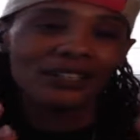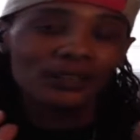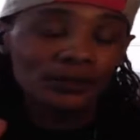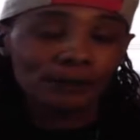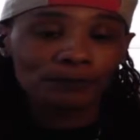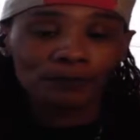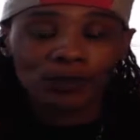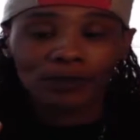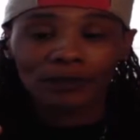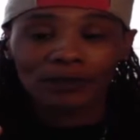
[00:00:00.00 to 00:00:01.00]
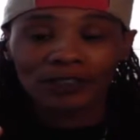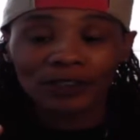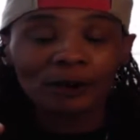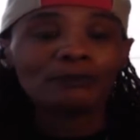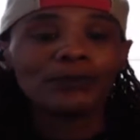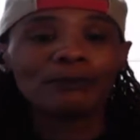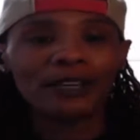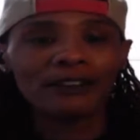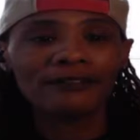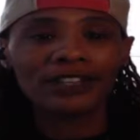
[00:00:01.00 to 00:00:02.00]
to
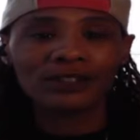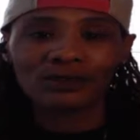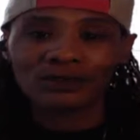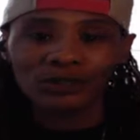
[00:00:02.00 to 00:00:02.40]
benefit you.